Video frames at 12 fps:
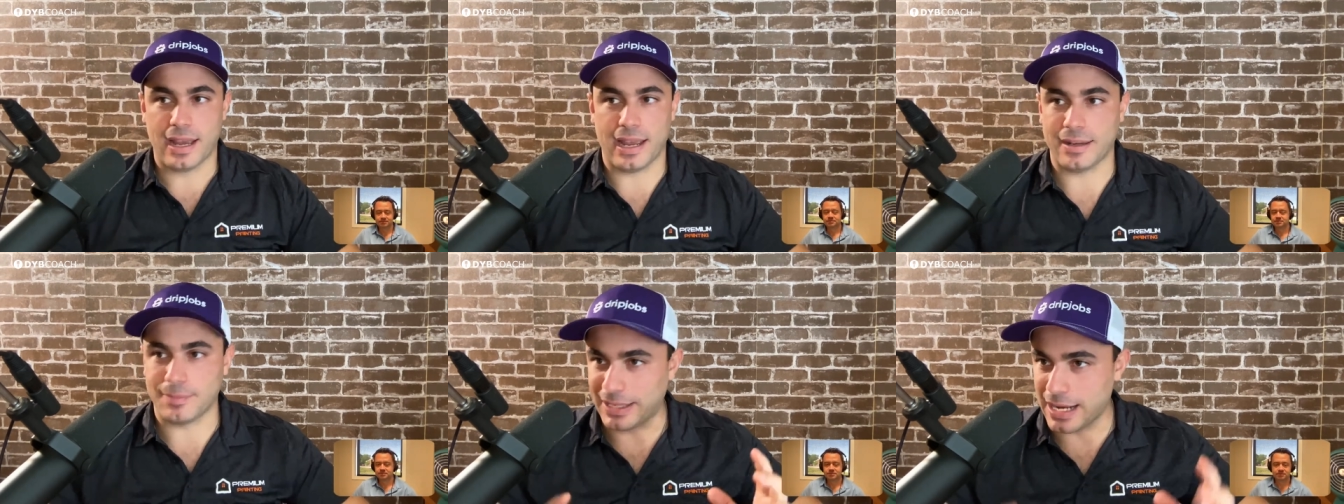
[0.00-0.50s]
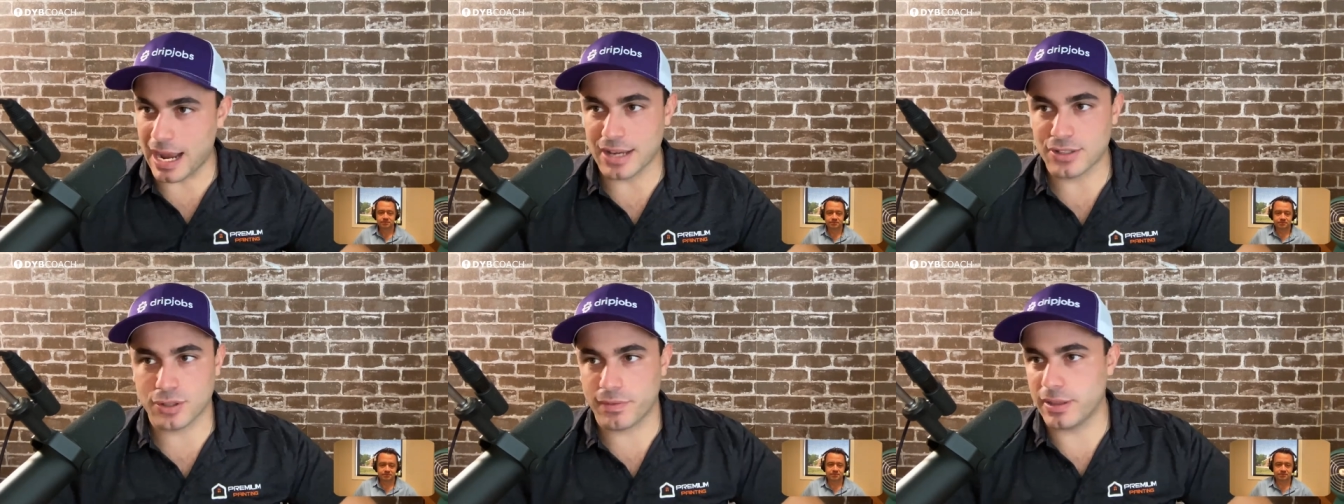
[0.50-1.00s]
I had my
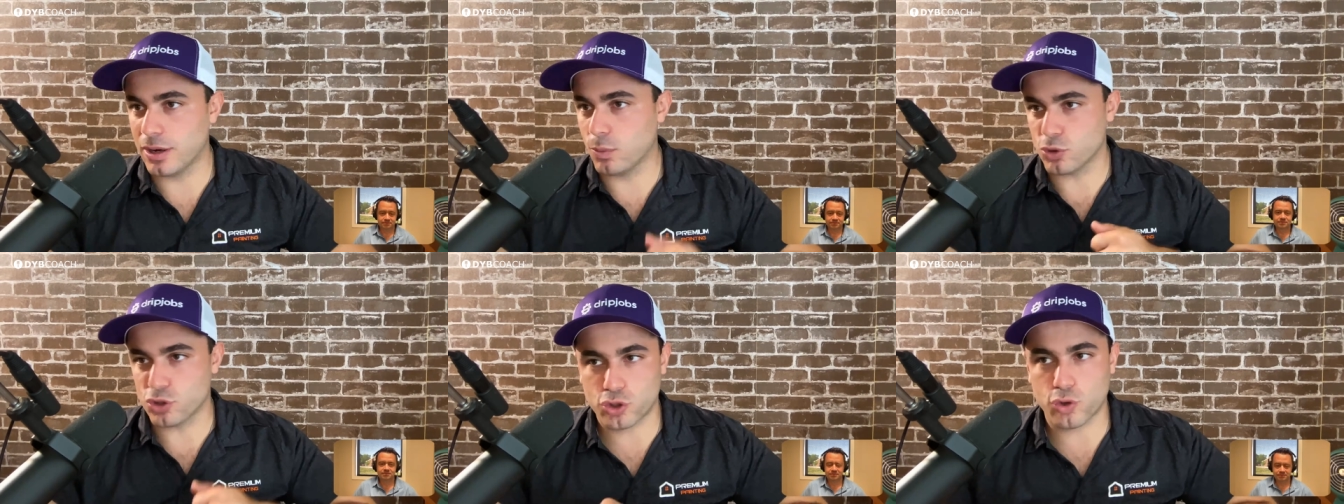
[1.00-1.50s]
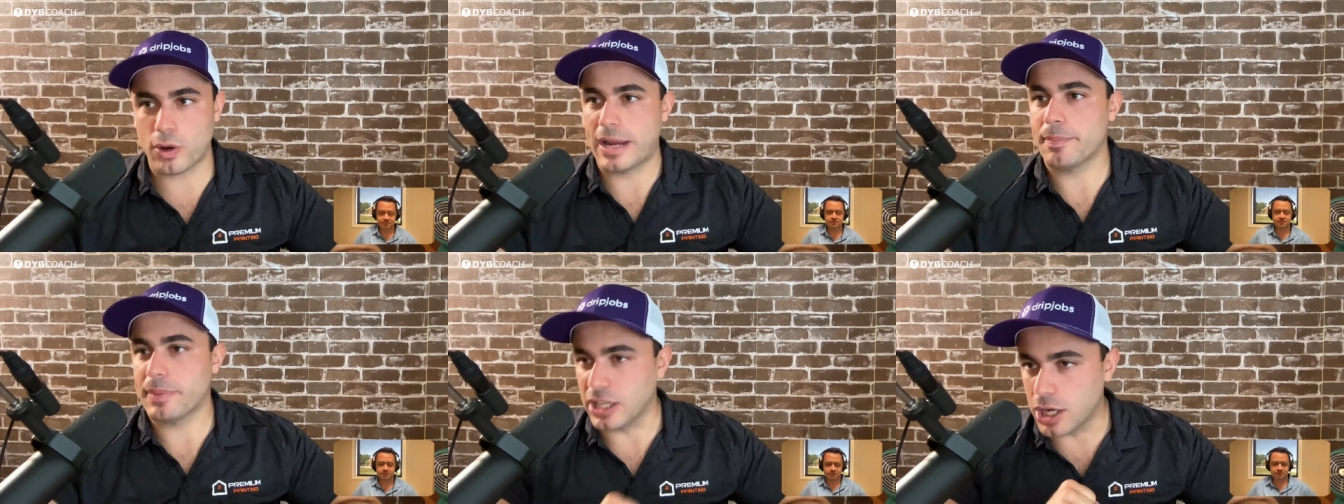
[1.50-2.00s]
guys over there. We're
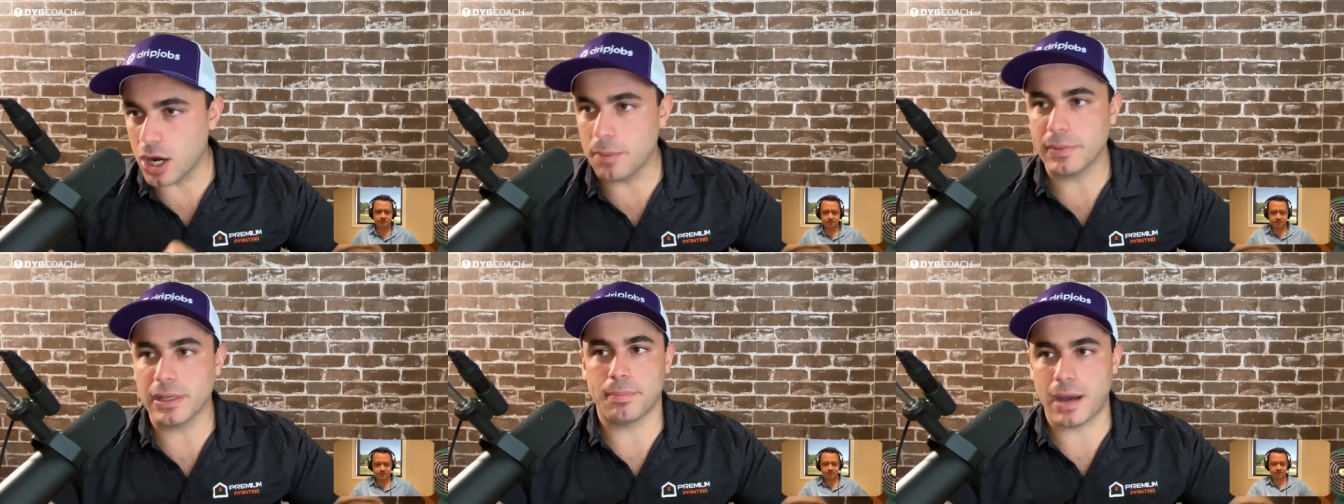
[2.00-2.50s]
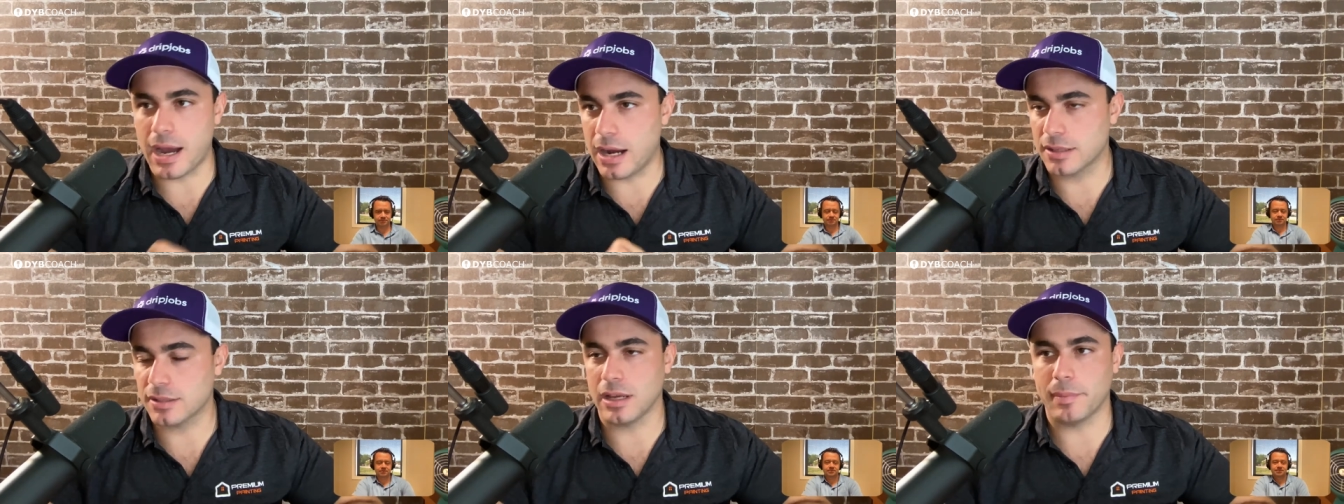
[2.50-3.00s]
scraping gummy
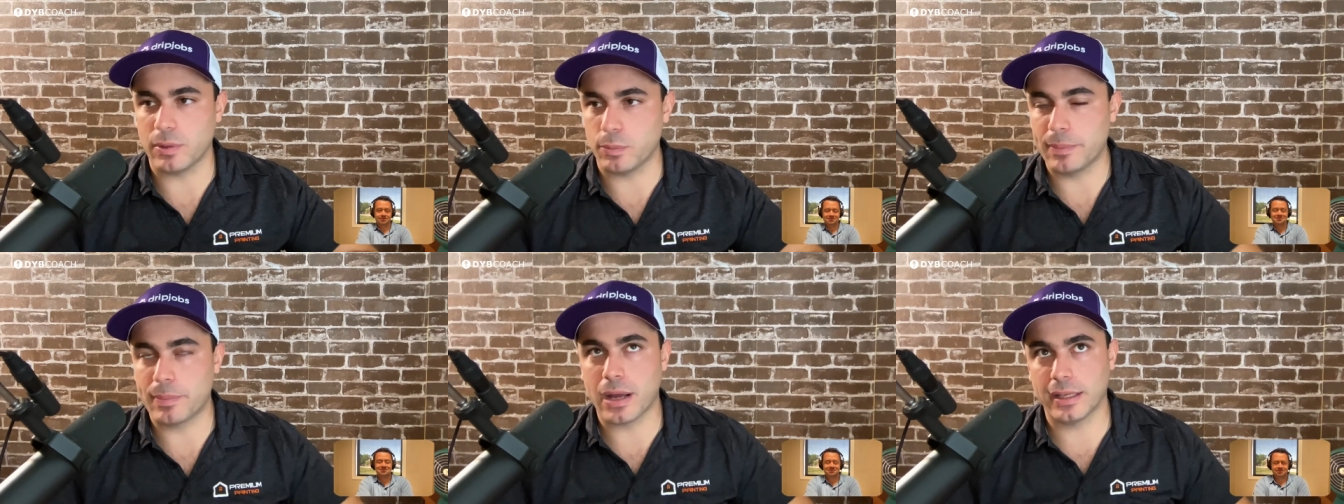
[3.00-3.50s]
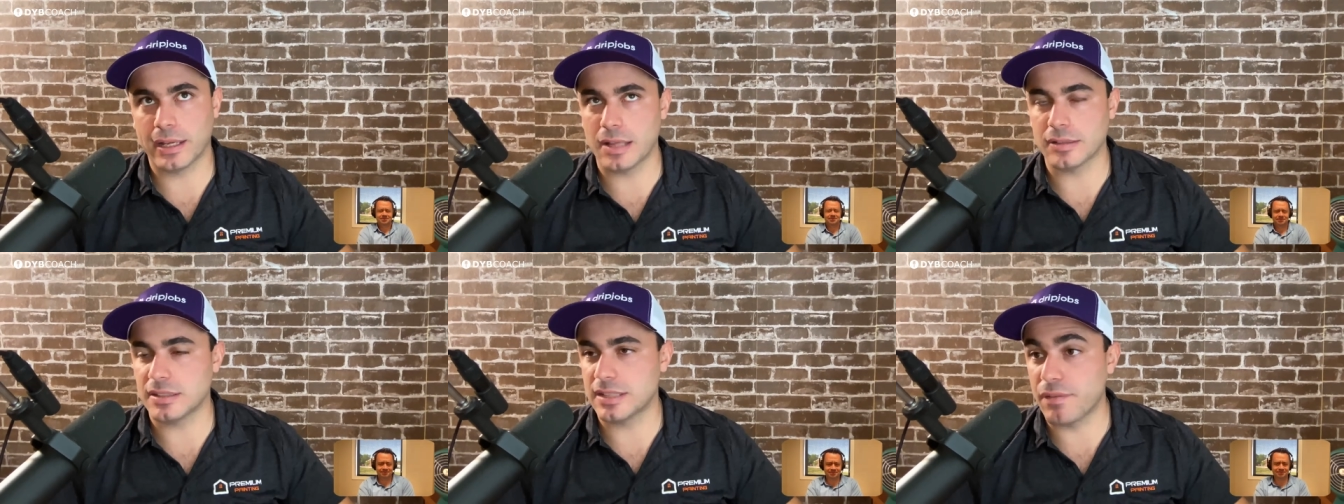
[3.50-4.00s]
epoxy. I mean, we probably
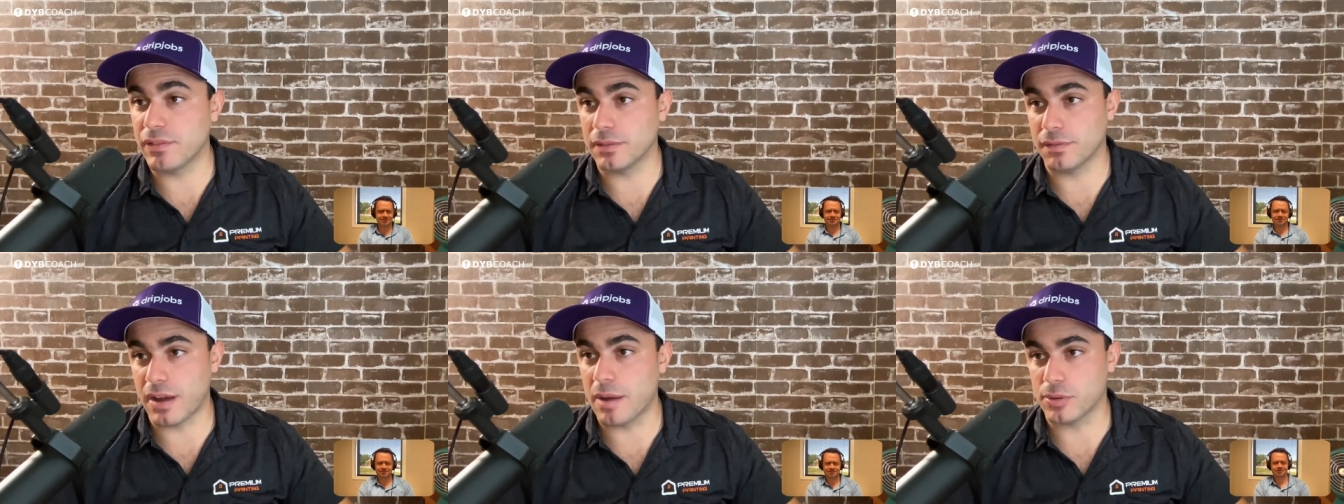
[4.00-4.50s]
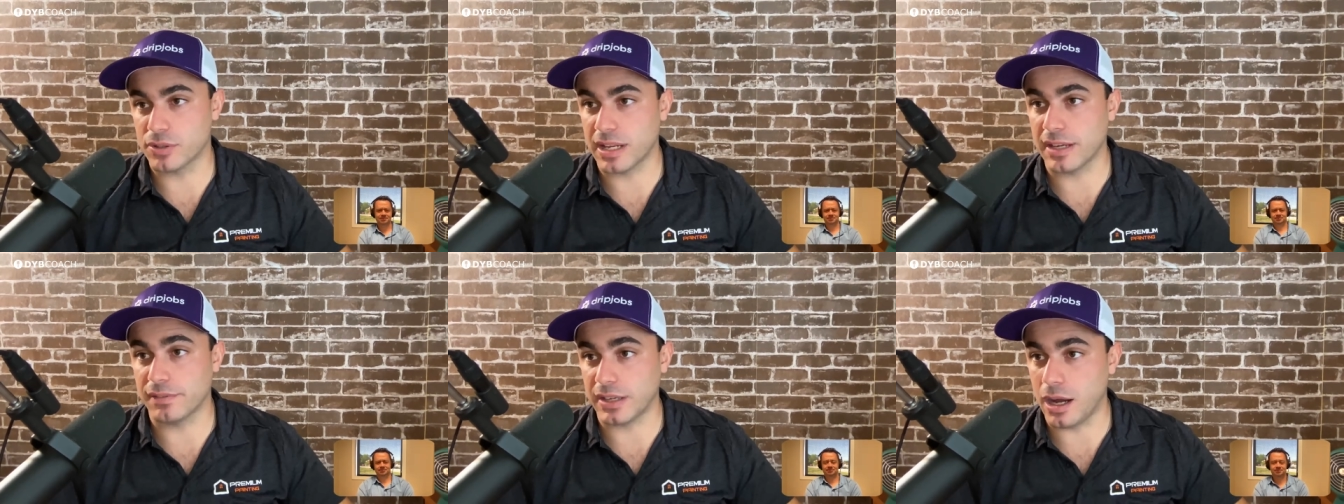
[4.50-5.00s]
got seventy five
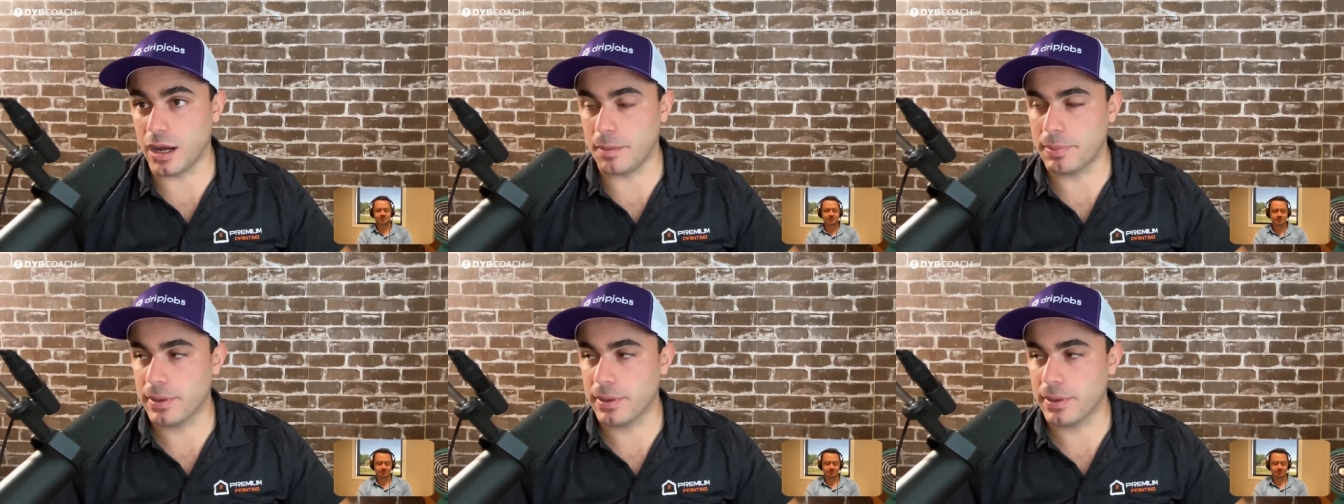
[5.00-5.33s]
percent of it up,